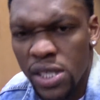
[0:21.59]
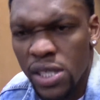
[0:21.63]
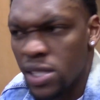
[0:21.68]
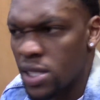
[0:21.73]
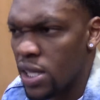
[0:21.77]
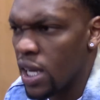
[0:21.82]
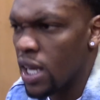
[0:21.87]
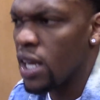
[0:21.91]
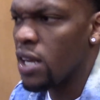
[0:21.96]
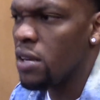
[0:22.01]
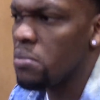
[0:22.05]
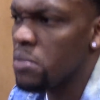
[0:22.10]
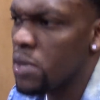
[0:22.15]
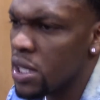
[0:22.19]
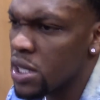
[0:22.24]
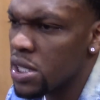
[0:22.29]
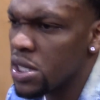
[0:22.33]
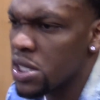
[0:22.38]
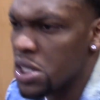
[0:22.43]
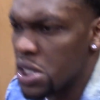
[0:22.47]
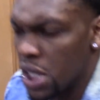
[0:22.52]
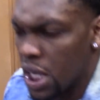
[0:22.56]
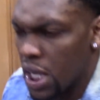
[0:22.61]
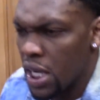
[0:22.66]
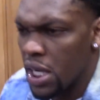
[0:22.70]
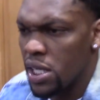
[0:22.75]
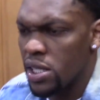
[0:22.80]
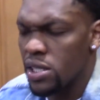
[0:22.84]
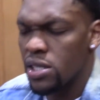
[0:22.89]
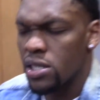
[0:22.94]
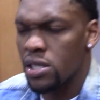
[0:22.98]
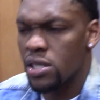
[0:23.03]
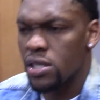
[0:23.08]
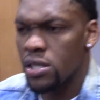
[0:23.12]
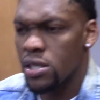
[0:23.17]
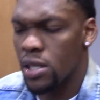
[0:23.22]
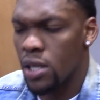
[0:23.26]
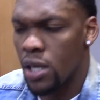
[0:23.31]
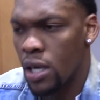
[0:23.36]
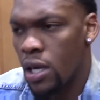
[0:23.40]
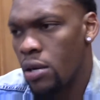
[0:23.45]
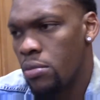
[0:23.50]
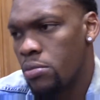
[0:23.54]
the same. Nothing's changed.
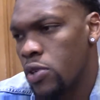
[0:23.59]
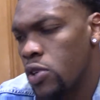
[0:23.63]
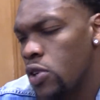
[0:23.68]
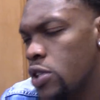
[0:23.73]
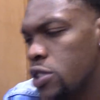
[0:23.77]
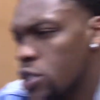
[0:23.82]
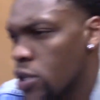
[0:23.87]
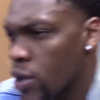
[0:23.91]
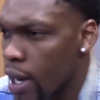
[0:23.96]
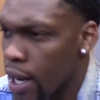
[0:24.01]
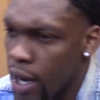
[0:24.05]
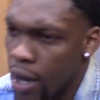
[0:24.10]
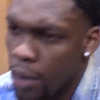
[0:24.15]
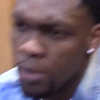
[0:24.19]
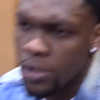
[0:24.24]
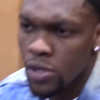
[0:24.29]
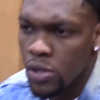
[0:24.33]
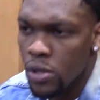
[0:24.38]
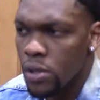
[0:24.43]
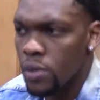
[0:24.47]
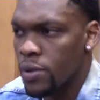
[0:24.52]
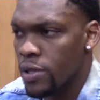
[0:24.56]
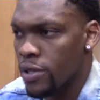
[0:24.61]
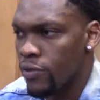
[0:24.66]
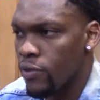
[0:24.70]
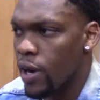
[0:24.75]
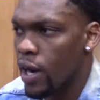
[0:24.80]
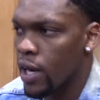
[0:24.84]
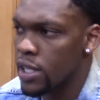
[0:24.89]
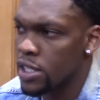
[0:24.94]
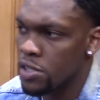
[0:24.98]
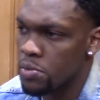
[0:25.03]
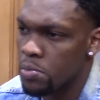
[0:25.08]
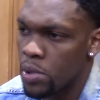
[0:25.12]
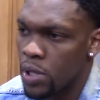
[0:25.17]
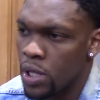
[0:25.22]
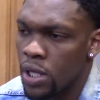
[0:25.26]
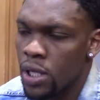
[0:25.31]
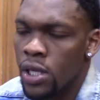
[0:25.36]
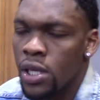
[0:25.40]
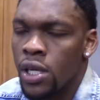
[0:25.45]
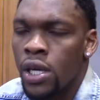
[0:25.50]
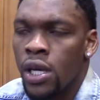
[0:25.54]
Um, you know, it's a great opportunity with the Rockets,
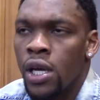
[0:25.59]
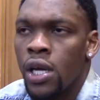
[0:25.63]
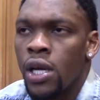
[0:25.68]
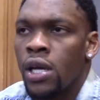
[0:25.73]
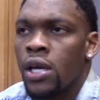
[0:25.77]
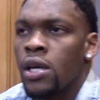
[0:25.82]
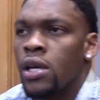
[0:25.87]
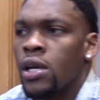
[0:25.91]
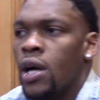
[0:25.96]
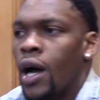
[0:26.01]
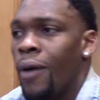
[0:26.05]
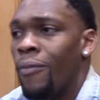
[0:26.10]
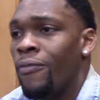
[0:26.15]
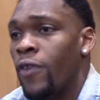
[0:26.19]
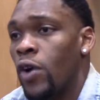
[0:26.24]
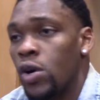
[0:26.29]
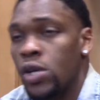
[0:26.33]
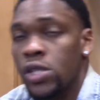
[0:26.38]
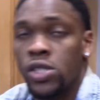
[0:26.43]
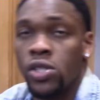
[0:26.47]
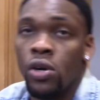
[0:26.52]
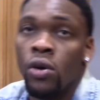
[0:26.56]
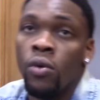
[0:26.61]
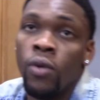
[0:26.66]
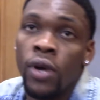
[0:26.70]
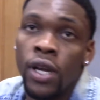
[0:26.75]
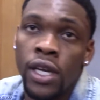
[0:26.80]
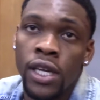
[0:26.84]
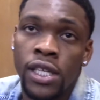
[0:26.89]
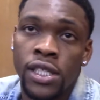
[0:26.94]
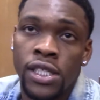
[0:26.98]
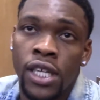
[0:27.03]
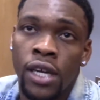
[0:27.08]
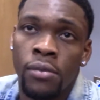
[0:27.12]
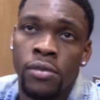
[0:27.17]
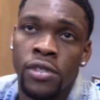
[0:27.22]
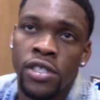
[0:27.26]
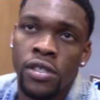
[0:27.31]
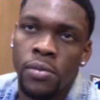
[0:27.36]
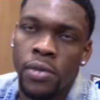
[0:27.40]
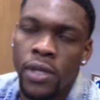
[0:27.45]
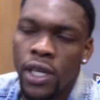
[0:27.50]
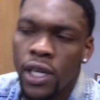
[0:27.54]
but I'm focused on winning the
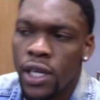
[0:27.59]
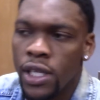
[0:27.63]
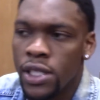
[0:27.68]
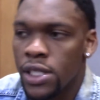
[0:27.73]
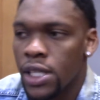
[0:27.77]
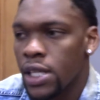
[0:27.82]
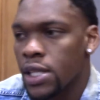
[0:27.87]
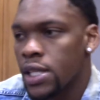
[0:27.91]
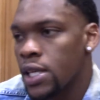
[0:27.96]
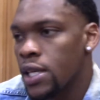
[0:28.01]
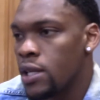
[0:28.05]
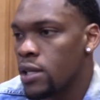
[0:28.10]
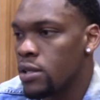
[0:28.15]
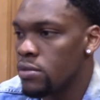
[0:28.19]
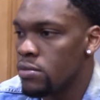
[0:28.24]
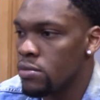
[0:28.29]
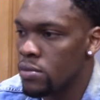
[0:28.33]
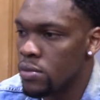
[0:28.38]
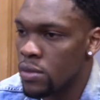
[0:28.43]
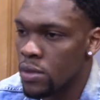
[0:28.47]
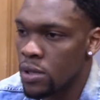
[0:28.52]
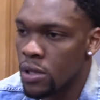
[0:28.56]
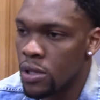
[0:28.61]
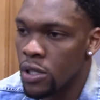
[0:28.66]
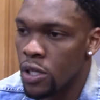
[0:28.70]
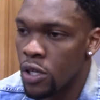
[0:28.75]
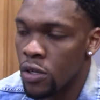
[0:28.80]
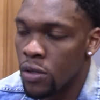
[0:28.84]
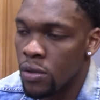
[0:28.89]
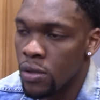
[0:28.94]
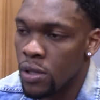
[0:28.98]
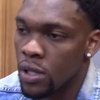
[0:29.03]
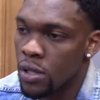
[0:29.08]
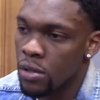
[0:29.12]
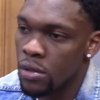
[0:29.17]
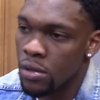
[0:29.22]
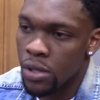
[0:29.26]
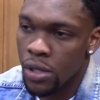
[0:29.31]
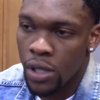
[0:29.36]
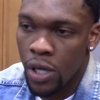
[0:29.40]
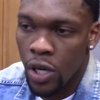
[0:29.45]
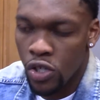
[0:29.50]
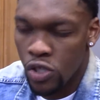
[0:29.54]
championship here because I think, you know,
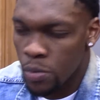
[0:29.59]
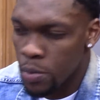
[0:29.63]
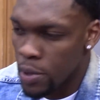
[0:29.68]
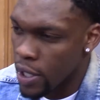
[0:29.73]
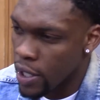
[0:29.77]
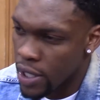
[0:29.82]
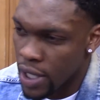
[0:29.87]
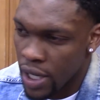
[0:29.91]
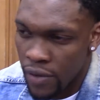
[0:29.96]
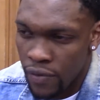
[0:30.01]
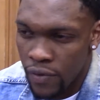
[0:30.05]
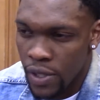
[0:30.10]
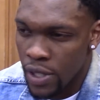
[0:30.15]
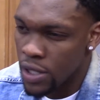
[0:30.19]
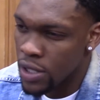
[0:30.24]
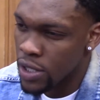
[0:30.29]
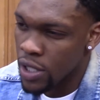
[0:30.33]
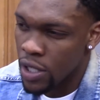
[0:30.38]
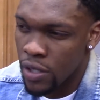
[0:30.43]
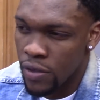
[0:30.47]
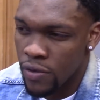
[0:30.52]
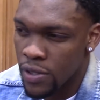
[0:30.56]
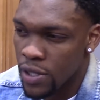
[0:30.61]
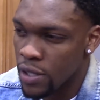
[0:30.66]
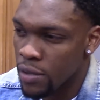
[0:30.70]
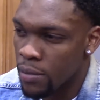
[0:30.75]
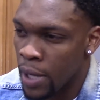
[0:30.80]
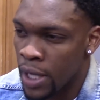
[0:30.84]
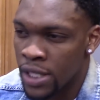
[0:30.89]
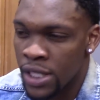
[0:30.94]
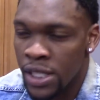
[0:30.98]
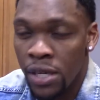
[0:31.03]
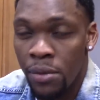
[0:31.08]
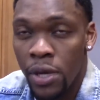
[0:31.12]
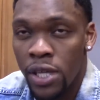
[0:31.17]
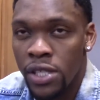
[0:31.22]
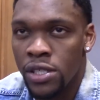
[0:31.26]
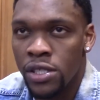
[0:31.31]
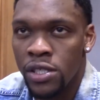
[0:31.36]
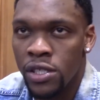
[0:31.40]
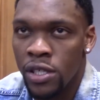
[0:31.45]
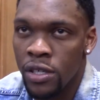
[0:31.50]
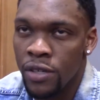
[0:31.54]
Coach Blair definitely deserves it. My
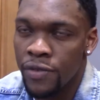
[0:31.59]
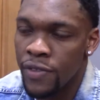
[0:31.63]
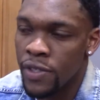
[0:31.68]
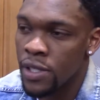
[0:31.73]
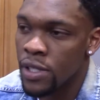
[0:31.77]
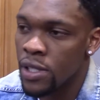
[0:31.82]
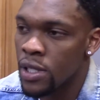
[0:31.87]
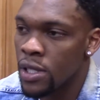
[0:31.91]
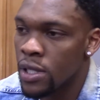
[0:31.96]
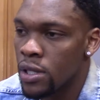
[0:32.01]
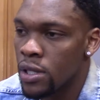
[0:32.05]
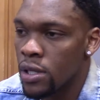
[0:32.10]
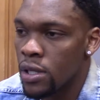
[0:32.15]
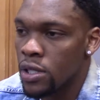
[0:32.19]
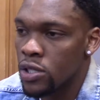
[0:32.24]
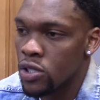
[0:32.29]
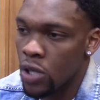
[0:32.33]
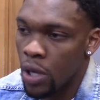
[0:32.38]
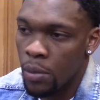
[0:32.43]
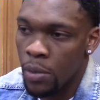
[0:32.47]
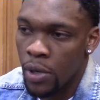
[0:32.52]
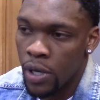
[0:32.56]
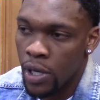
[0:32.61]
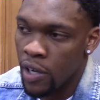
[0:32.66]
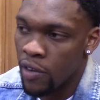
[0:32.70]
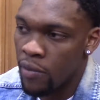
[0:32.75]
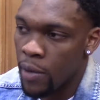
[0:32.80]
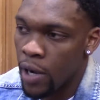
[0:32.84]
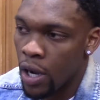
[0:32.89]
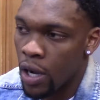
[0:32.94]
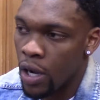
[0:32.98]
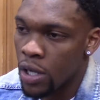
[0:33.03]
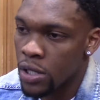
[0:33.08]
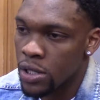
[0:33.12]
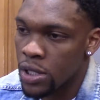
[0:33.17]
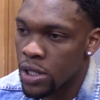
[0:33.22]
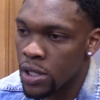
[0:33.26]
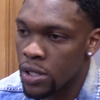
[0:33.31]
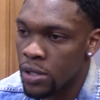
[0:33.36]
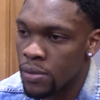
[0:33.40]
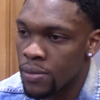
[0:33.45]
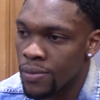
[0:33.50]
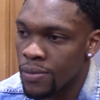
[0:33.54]
teammates deserve it. So I'm going to give my all to
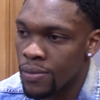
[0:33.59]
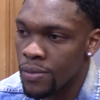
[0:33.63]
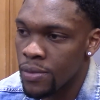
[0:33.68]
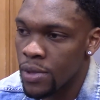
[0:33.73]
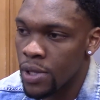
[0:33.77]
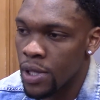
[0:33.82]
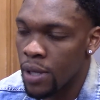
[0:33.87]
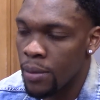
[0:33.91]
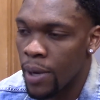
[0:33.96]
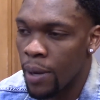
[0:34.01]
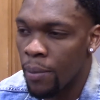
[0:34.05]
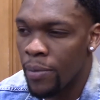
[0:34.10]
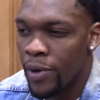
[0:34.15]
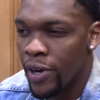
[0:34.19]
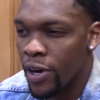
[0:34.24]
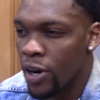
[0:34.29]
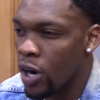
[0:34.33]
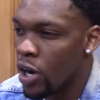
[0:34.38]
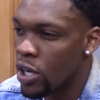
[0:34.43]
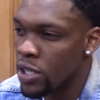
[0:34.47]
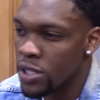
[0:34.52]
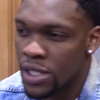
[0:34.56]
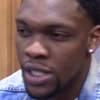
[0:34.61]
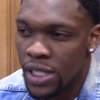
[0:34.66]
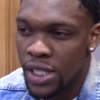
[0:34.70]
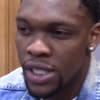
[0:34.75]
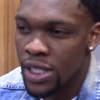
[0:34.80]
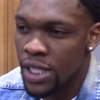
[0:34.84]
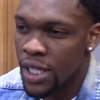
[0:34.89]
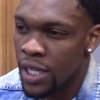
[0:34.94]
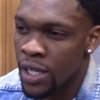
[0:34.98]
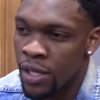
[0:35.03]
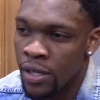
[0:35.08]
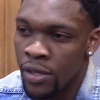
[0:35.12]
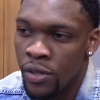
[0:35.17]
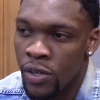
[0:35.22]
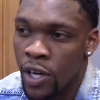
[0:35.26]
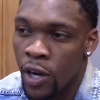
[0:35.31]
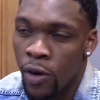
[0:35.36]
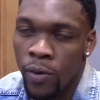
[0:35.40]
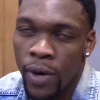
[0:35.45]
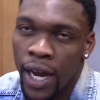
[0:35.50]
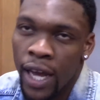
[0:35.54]
them. Um, I've been here all season, and you
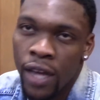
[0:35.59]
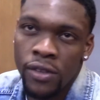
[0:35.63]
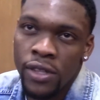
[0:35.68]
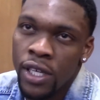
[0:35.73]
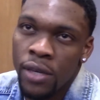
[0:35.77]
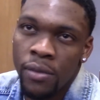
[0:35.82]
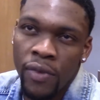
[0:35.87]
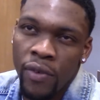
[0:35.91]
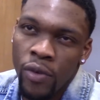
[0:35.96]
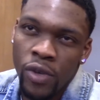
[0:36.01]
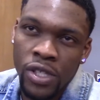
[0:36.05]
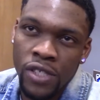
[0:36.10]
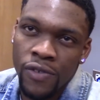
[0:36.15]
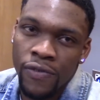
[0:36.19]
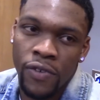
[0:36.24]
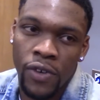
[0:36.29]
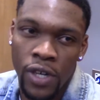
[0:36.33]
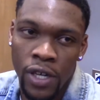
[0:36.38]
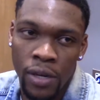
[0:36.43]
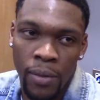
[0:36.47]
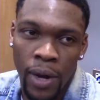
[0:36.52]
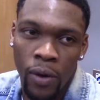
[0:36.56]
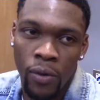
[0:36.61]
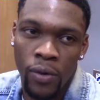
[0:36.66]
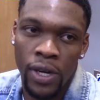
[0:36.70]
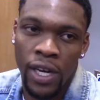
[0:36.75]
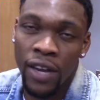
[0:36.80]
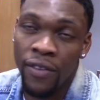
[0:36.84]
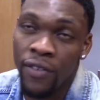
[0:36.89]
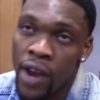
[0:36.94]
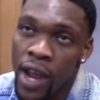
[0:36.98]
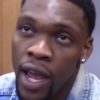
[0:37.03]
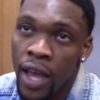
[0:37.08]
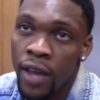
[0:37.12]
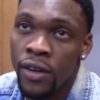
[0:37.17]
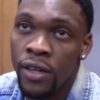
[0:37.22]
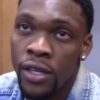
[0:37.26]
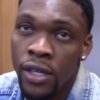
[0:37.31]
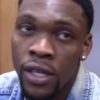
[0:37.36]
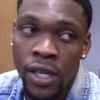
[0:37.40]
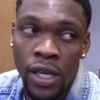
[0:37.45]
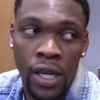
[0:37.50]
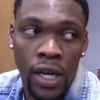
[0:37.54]
know, without them, it wasn't for them. I would never have
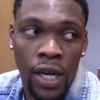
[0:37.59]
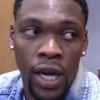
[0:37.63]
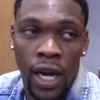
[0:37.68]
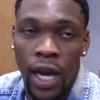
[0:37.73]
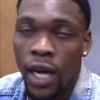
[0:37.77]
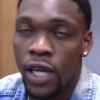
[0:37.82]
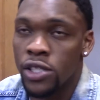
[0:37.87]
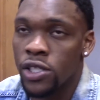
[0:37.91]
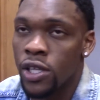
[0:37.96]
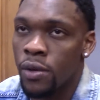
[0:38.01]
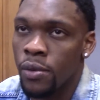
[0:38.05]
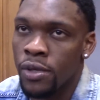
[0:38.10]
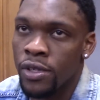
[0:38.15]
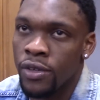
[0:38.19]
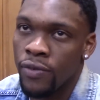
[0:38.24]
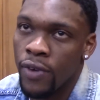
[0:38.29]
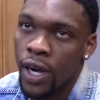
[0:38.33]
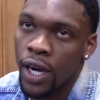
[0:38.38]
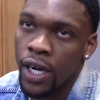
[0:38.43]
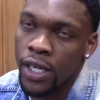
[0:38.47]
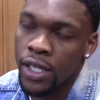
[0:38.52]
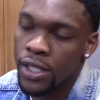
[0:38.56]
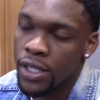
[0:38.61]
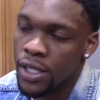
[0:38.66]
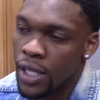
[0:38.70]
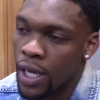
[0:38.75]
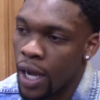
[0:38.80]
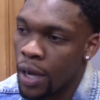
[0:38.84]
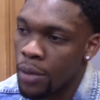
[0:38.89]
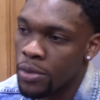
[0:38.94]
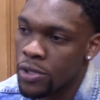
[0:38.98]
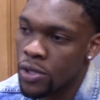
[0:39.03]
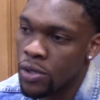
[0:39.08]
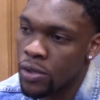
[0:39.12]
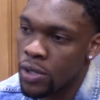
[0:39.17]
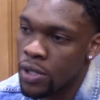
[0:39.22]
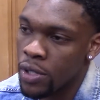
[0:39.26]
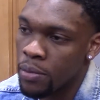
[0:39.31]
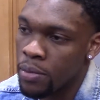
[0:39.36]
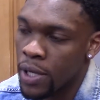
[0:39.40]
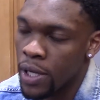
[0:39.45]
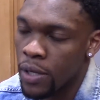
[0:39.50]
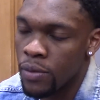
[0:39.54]
the contract with the Rockets and the
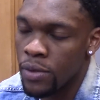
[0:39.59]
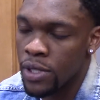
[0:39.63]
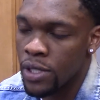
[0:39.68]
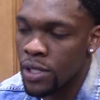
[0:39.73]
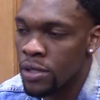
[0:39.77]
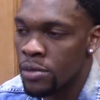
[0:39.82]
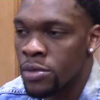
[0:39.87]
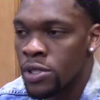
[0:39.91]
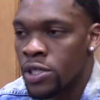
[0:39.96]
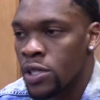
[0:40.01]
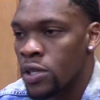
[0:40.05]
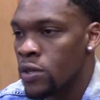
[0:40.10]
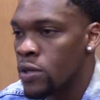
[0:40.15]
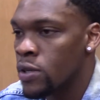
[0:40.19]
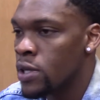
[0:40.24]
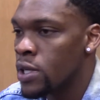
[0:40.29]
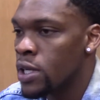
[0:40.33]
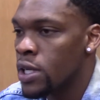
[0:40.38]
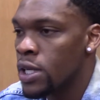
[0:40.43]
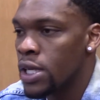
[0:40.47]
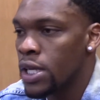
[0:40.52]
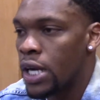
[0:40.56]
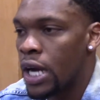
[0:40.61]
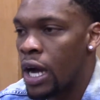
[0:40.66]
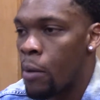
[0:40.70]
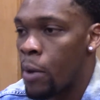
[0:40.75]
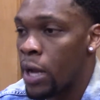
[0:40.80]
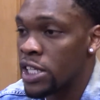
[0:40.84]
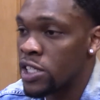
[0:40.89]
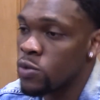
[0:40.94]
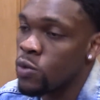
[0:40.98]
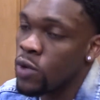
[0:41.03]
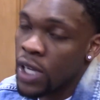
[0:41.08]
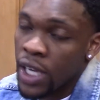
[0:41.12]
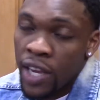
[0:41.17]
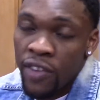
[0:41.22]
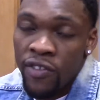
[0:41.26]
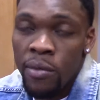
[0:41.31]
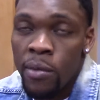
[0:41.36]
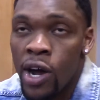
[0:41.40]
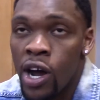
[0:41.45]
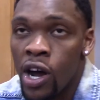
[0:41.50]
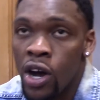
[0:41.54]
opportunity to play with them. So um, I just want to give
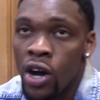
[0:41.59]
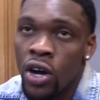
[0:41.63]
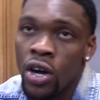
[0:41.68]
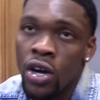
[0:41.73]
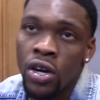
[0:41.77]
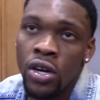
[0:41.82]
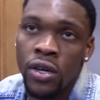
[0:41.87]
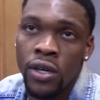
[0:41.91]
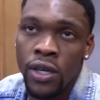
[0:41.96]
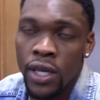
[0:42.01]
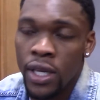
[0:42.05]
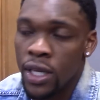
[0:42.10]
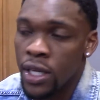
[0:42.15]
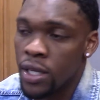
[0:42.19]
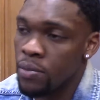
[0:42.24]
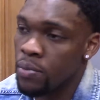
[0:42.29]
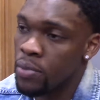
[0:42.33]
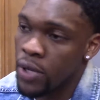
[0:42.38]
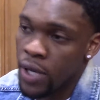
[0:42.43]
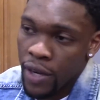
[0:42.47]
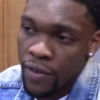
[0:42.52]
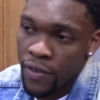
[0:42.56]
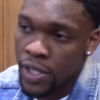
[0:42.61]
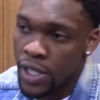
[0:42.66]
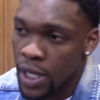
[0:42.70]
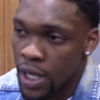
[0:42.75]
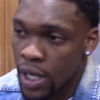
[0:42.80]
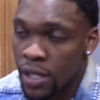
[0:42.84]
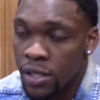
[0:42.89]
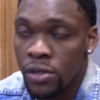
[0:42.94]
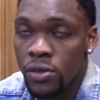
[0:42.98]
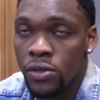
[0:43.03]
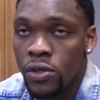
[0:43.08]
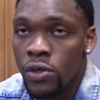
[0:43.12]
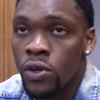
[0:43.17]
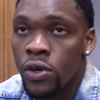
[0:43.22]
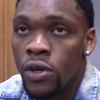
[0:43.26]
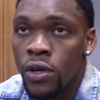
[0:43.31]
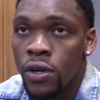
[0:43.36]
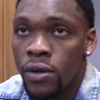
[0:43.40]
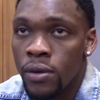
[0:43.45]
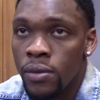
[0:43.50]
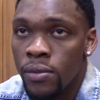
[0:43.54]
them my all and put everything out there on the court.